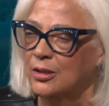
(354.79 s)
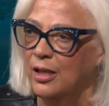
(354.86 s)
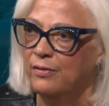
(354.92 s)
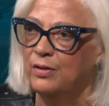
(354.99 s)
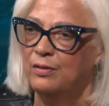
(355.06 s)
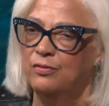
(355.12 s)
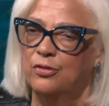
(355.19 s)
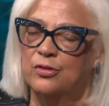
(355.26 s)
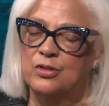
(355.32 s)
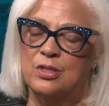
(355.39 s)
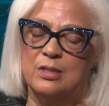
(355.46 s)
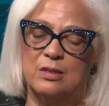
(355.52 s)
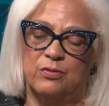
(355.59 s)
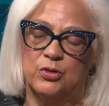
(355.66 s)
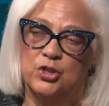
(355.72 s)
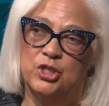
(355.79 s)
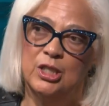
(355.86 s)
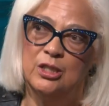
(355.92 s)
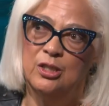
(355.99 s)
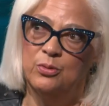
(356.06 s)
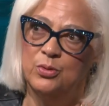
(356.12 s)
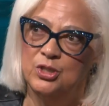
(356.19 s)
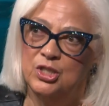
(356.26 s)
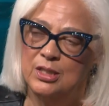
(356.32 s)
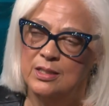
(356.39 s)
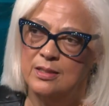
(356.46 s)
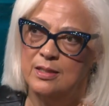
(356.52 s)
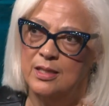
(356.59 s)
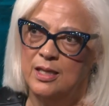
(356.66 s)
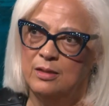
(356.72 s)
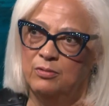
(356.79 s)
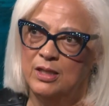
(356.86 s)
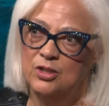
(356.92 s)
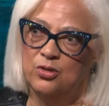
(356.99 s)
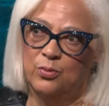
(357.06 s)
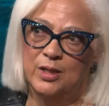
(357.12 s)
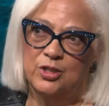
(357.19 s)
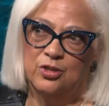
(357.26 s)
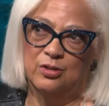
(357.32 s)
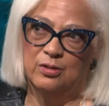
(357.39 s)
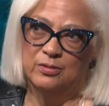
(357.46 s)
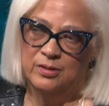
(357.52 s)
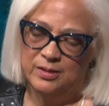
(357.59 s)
Loving versus Virginia, which is the interracial,